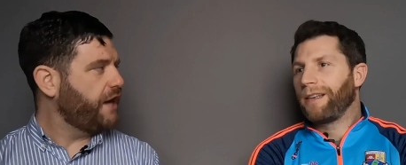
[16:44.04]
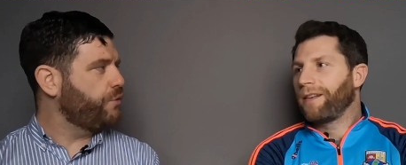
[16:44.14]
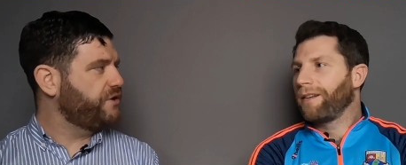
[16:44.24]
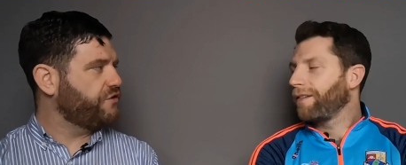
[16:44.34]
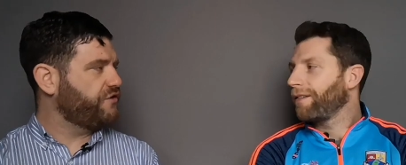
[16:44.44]
Speaker 1: know
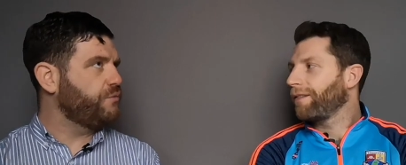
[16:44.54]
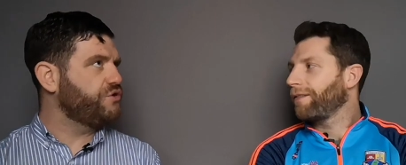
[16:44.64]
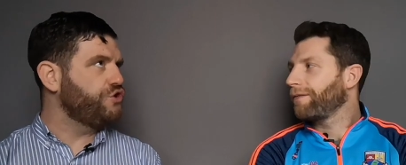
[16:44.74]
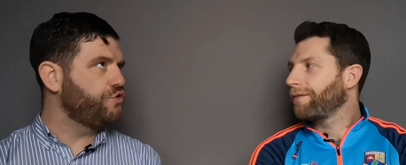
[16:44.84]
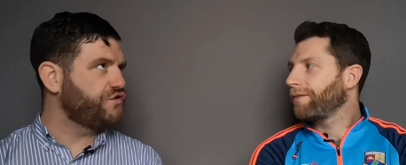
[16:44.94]
he done a thing with
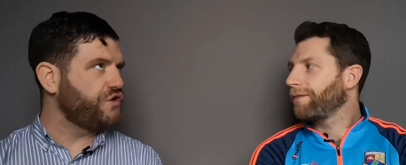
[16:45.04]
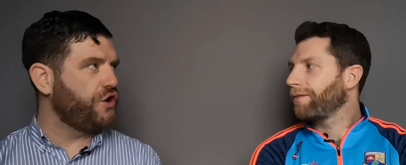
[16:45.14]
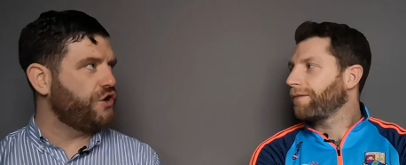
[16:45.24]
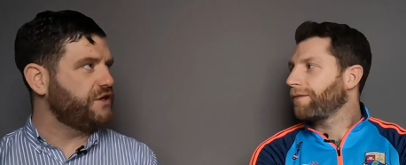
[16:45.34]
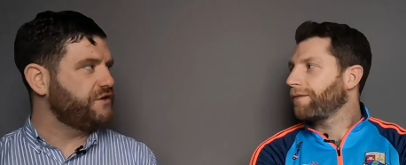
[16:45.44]

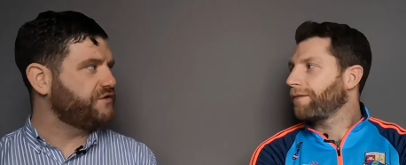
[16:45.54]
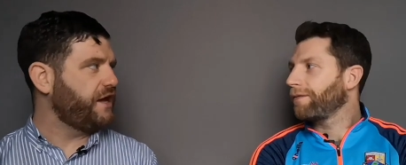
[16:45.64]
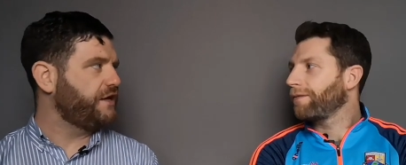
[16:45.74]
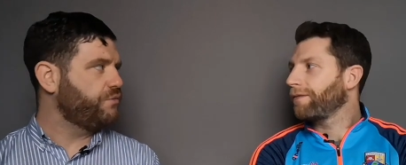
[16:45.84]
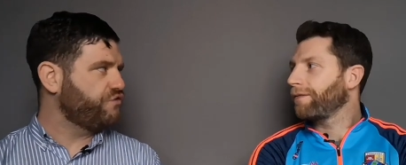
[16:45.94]
Newstalk, and he
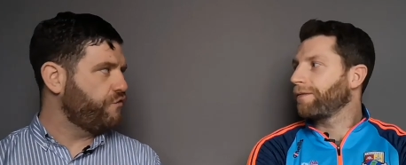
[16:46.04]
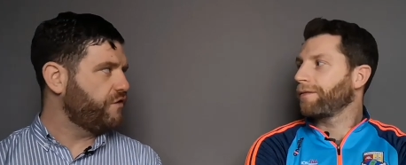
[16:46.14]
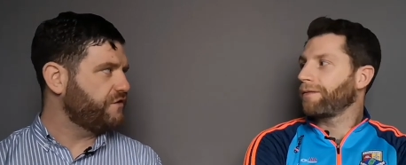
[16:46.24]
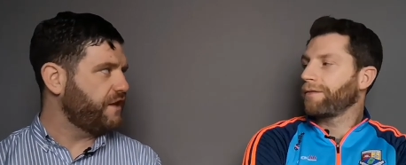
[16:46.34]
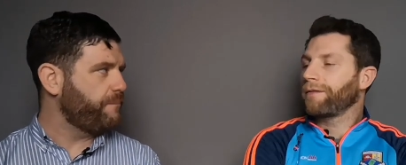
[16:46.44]
said he was over
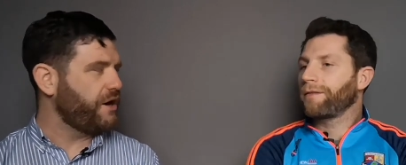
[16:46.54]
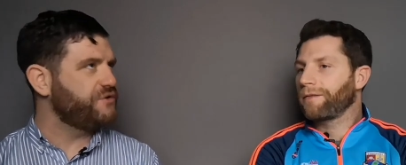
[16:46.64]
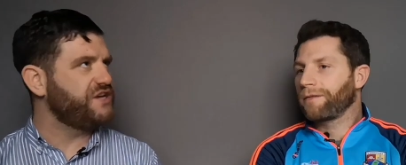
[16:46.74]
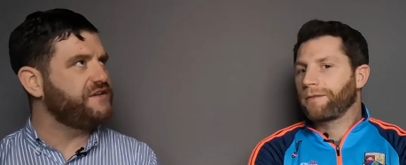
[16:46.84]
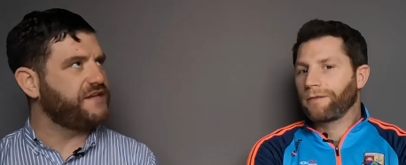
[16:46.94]
it and that. But I would
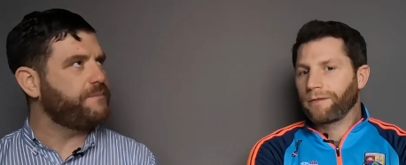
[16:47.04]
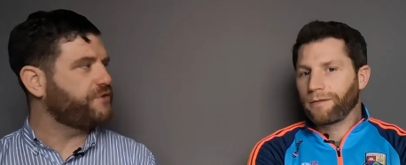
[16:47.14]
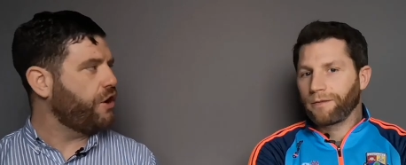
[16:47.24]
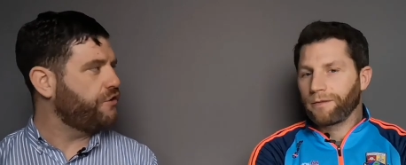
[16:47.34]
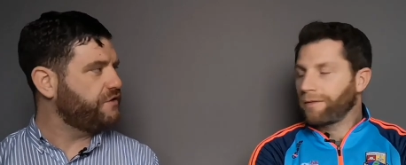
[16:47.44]
say deep
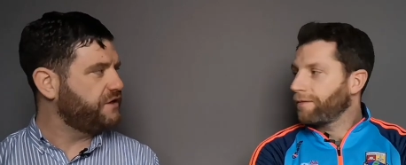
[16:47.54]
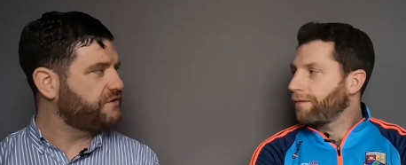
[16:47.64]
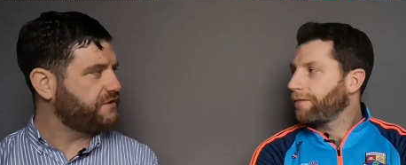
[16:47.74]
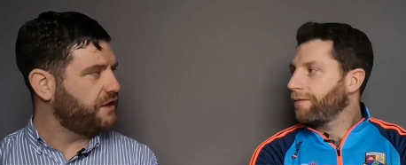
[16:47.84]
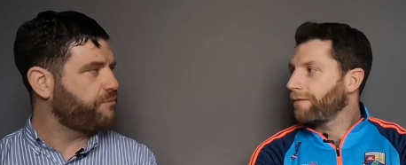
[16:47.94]
down, he's
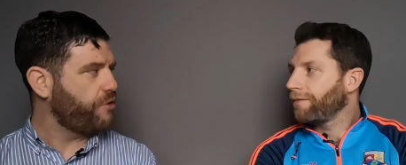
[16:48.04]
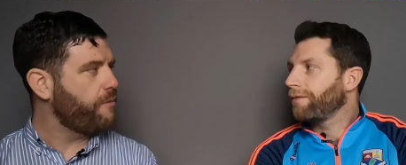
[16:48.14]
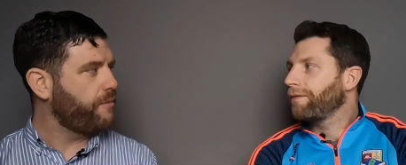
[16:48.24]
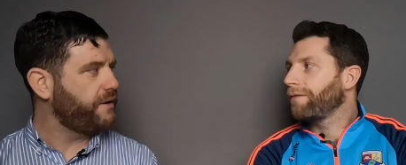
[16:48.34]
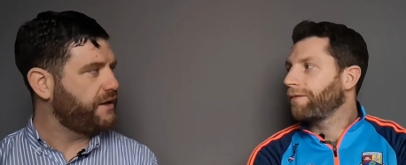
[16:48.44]
still
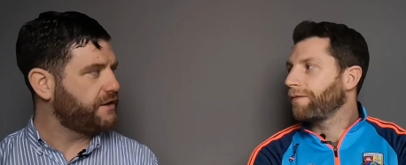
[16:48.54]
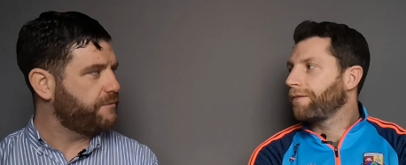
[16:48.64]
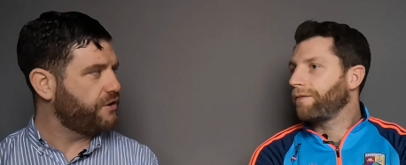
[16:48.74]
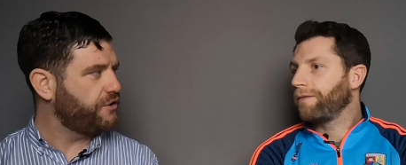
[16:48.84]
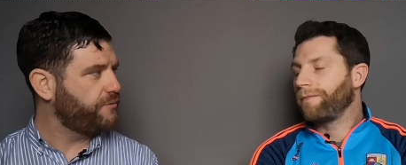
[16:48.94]
probably a little
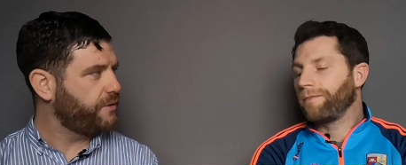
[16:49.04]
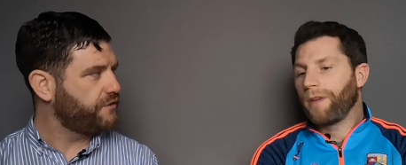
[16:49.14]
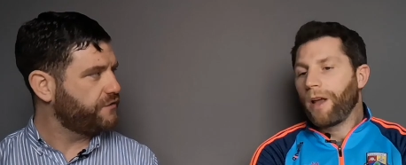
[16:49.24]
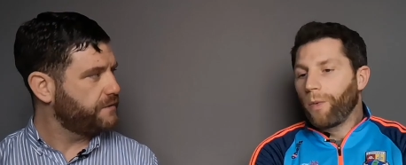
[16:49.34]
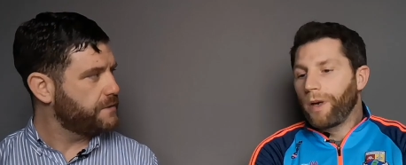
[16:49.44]
bit hurt mm. about
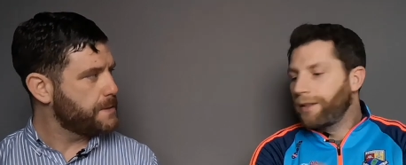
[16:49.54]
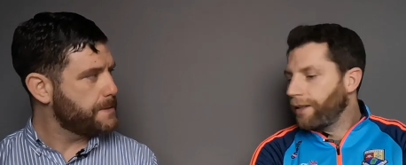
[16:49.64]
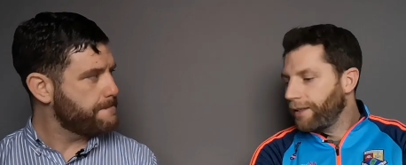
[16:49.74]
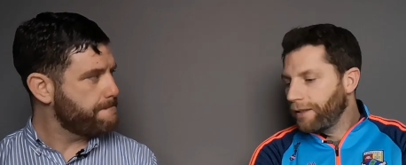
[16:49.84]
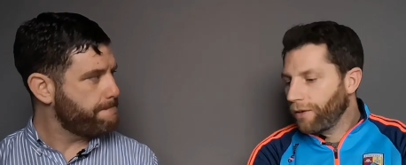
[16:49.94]
it. Well, he's,
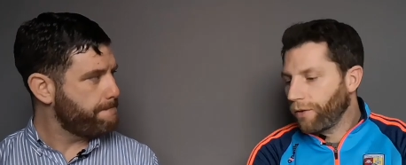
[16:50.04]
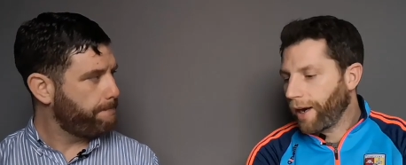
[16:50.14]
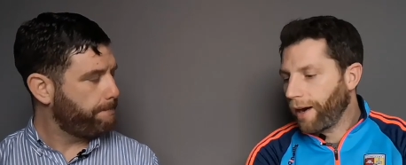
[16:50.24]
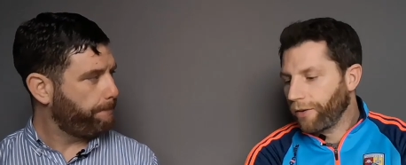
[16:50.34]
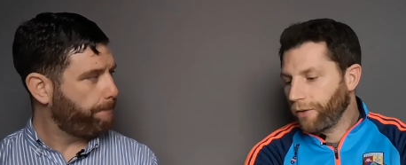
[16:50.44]
he's his
Speaker 2: own
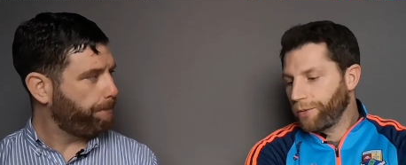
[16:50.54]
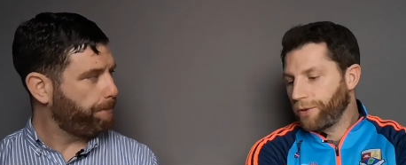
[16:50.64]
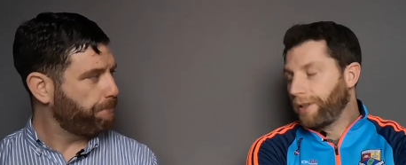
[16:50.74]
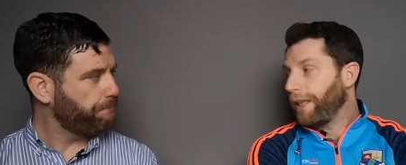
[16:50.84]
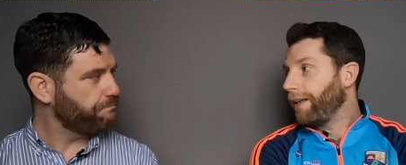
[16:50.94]
character. I'm
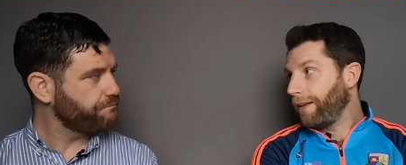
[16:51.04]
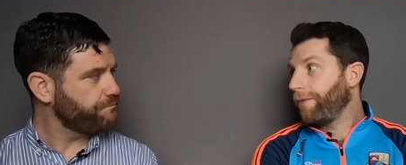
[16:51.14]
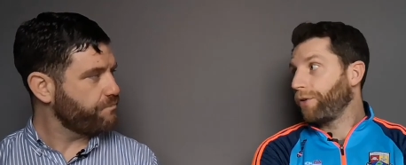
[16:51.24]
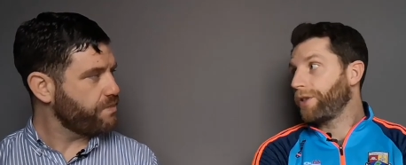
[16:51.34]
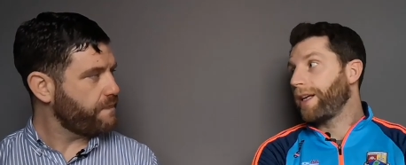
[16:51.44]
just if
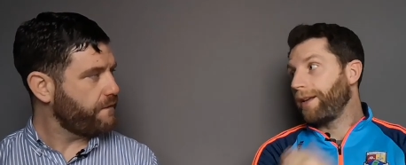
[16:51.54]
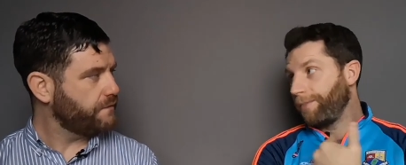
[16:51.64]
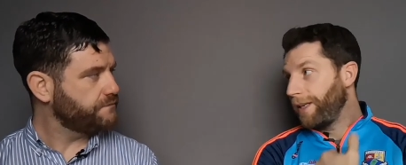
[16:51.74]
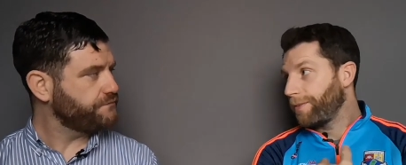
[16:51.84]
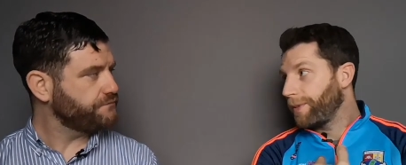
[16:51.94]
you're saying
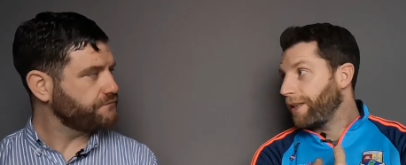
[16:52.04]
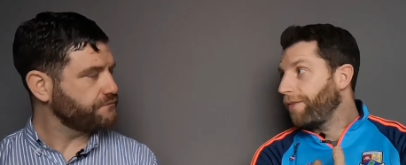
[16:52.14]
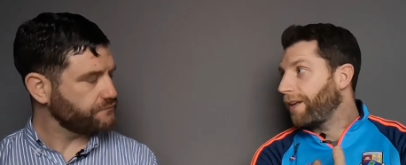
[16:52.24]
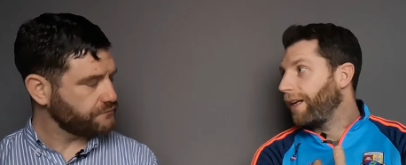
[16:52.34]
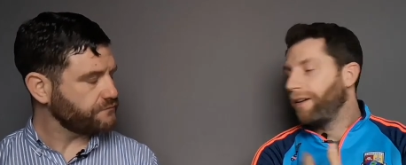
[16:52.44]
me
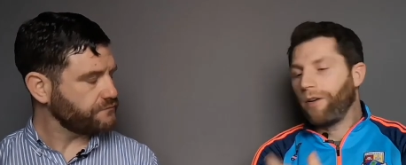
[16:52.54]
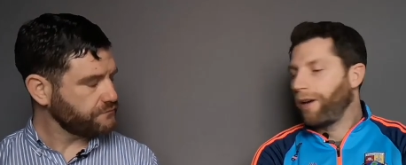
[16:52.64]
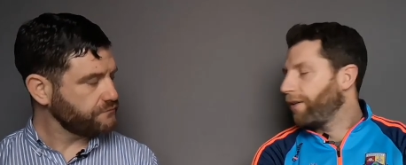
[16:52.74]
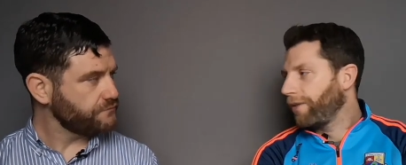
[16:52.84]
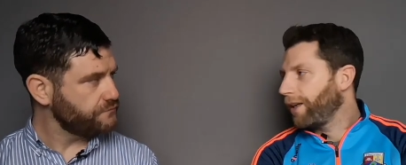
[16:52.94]
specifically, no, I
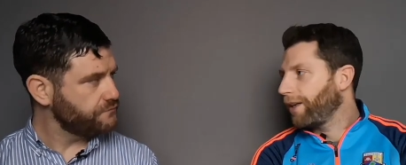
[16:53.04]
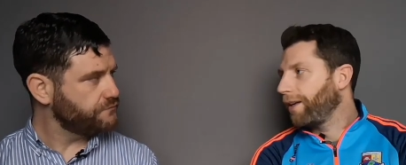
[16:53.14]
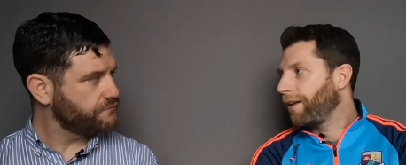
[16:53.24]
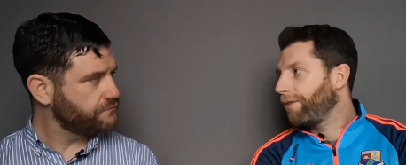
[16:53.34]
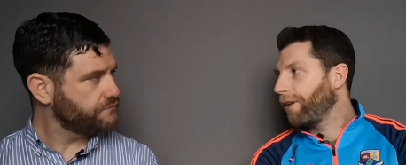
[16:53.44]
don't think
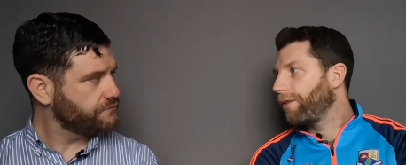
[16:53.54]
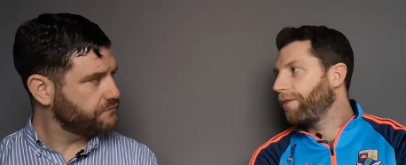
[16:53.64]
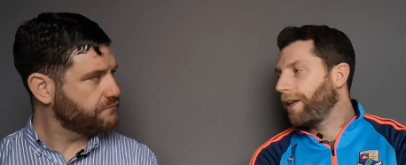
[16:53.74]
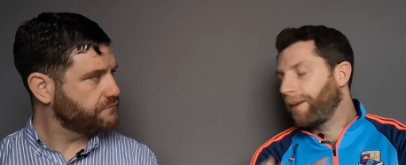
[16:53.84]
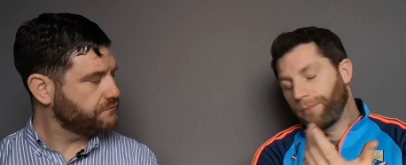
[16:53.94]
I'd ever get over
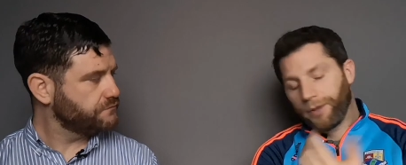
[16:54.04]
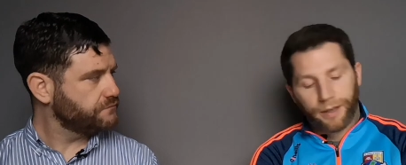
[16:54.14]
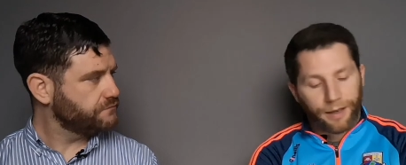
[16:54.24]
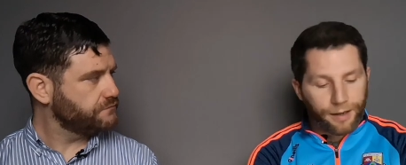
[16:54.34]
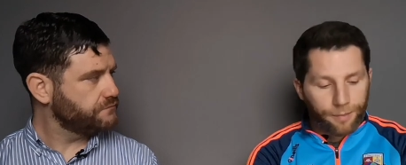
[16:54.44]
that. But
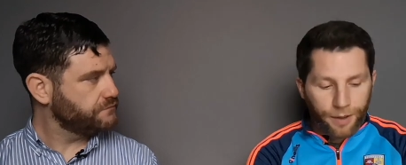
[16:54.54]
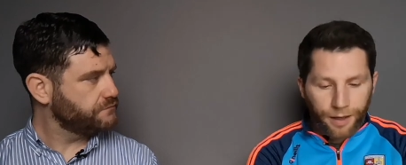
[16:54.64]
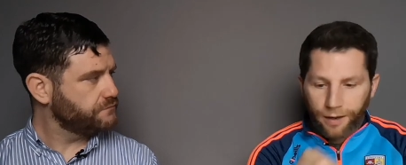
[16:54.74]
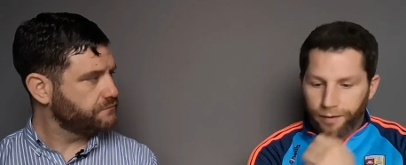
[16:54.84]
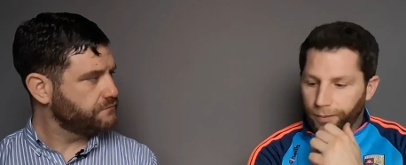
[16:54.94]
be
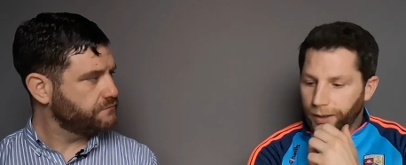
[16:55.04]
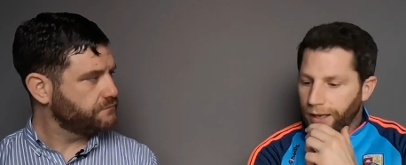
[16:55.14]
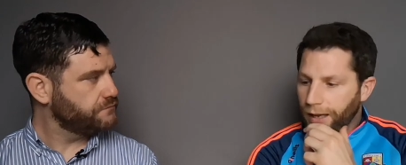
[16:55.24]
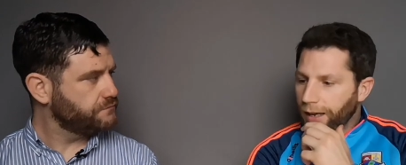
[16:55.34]
that as it may,